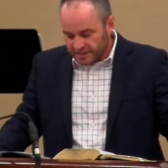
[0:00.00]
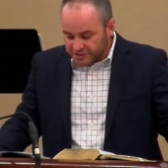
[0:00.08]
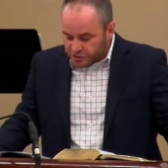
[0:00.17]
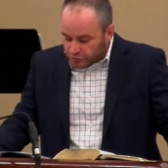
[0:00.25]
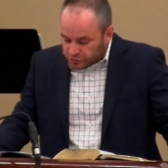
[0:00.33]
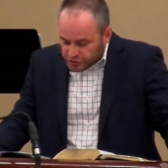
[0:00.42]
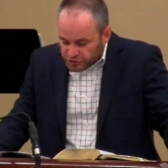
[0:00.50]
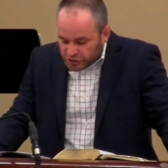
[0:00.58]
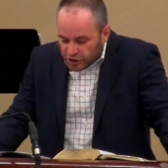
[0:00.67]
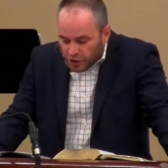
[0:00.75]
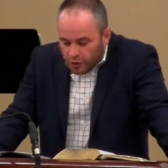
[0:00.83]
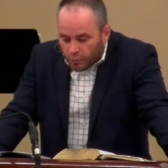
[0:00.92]
And so,
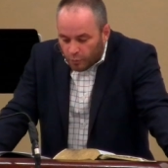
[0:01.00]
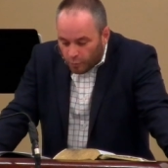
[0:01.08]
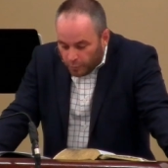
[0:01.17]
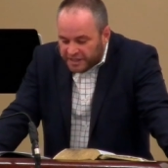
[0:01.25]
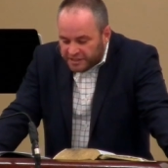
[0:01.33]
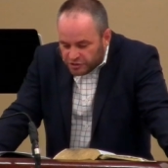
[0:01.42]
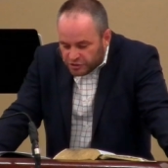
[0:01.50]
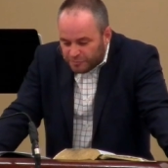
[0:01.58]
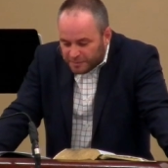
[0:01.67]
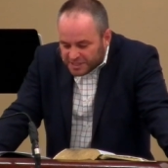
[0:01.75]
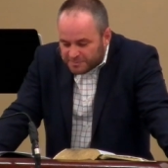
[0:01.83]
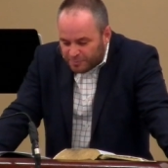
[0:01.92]
church, we too
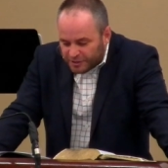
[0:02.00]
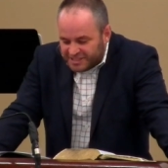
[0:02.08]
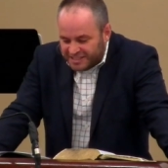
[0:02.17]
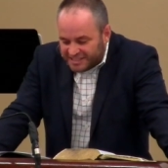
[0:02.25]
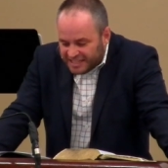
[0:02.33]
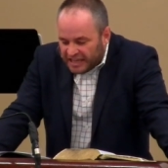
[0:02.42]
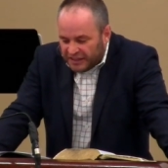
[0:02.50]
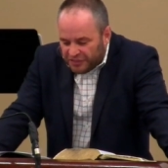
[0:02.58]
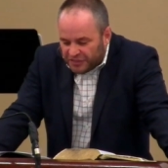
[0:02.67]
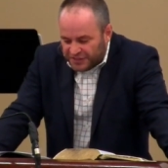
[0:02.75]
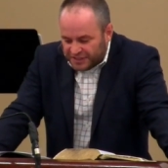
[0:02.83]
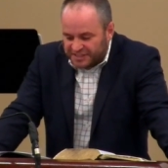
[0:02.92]
must put to death
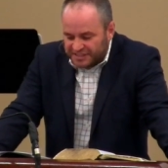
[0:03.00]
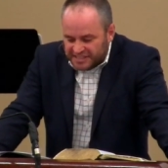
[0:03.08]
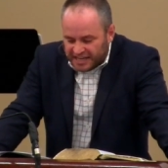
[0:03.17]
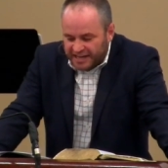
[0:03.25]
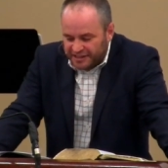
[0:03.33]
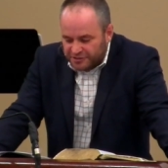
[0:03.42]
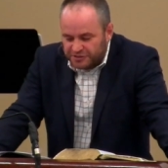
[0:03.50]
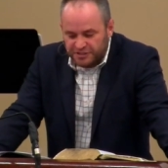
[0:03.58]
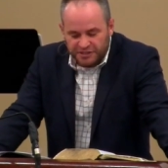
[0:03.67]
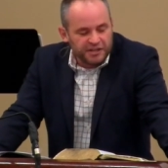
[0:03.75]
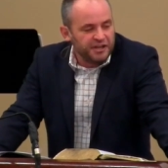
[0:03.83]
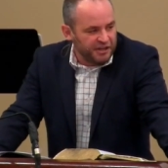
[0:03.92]
the
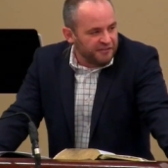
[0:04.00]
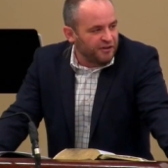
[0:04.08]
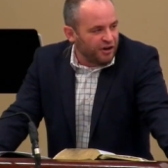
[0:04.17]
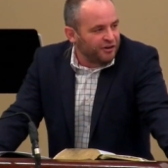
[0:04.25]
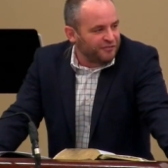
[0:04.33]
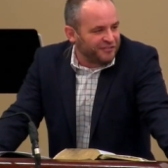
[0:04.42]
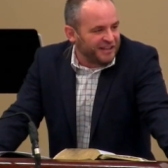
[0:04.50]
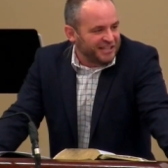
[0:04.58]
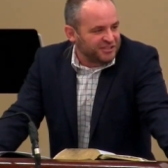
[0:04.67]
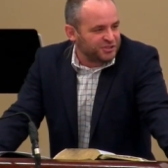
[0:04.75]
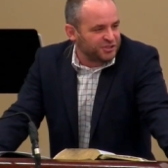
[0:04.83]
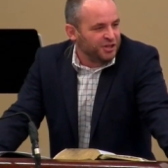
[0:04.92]
desires of our
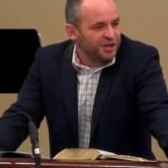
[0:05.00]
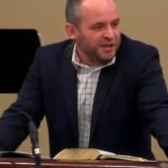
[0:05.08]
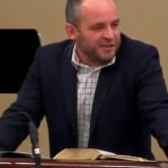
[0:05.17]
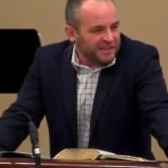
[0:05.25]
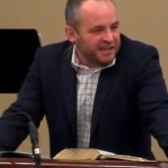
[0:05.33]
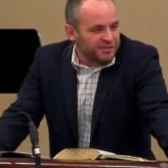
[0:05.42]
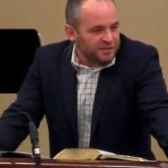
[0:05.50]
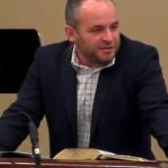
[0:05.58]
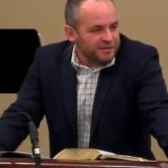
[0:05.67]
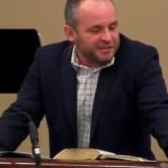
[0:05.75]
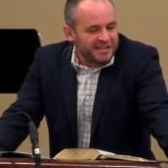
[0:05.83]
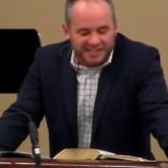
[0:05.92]
flesh that
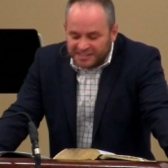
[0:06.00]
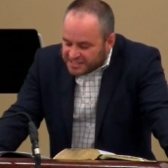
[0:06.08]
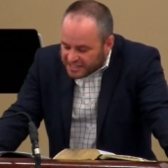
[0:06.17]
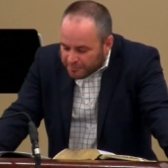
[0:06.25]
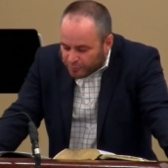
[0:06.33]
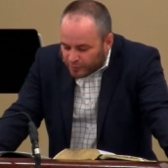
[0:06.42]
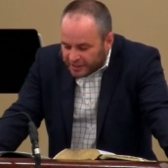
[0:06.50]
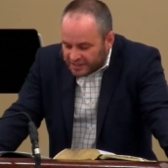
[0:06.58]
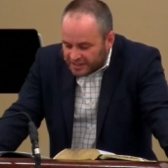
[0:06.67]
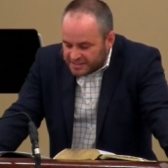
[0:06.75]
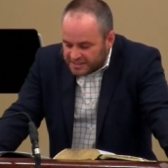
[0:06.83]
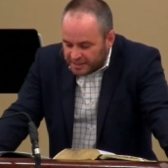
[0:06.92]
can separate
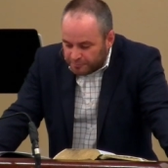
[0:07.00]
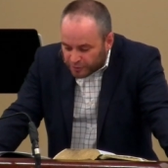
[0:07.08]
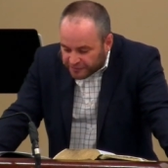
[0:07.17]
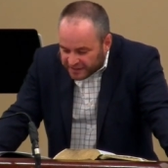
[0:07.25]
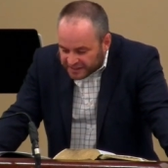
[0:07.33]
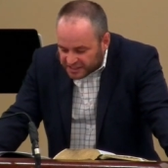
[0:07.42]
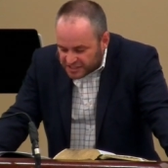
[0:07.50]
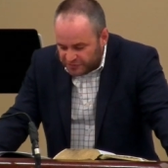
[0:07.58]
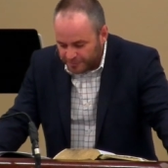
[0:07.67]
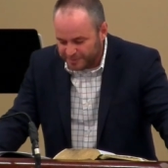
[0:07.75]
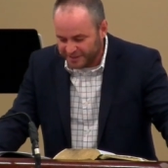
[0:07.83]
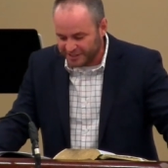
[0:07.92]
us and prevent us
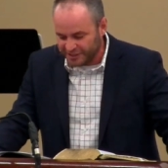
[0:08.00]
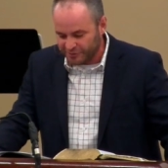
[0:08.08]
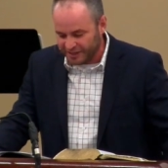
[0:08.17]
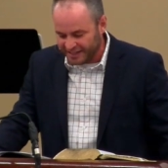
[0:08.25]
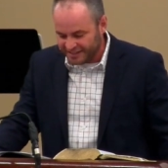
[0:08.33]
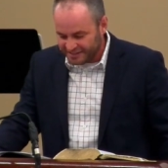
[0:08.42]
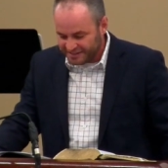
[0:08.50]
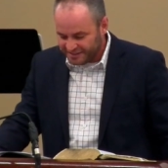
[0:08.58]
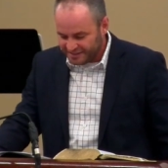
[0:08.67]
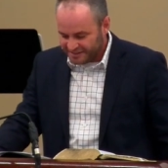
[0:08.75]
from being united.